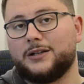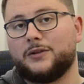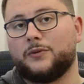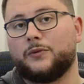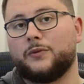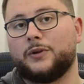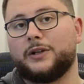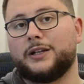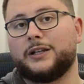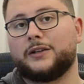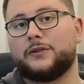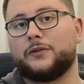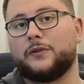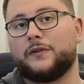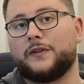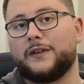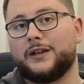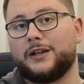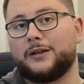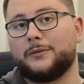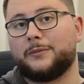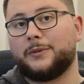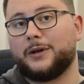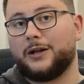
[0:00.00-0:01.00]
We need to
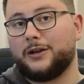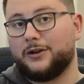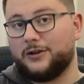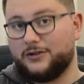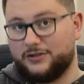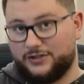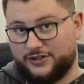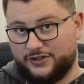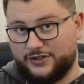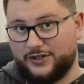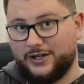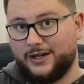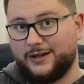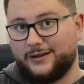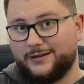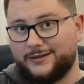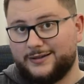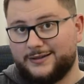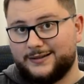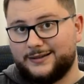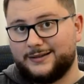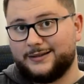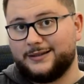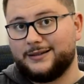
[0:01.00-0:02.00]
think about our
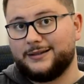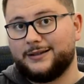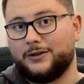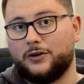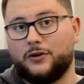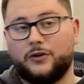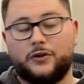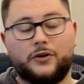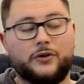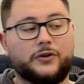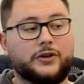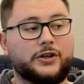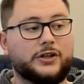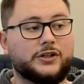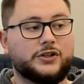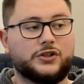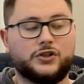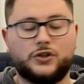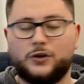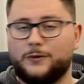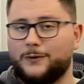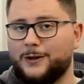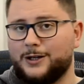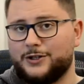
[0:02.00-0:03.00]
strengths. Although there's
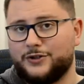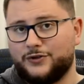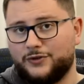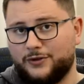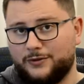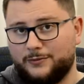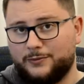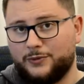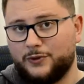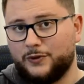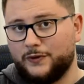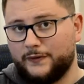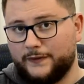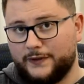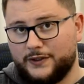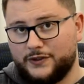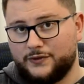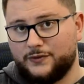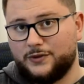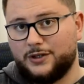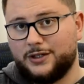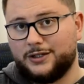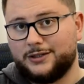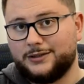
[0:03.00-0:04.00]
so much to improve as
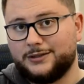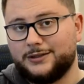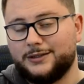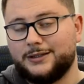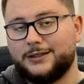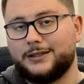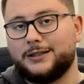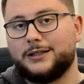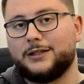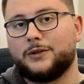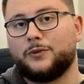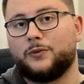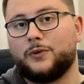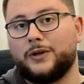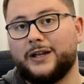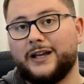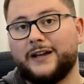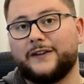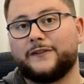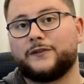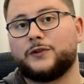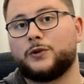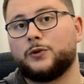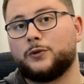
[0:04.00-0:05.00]
well, we
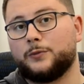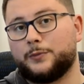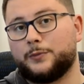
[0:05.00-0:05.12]
have to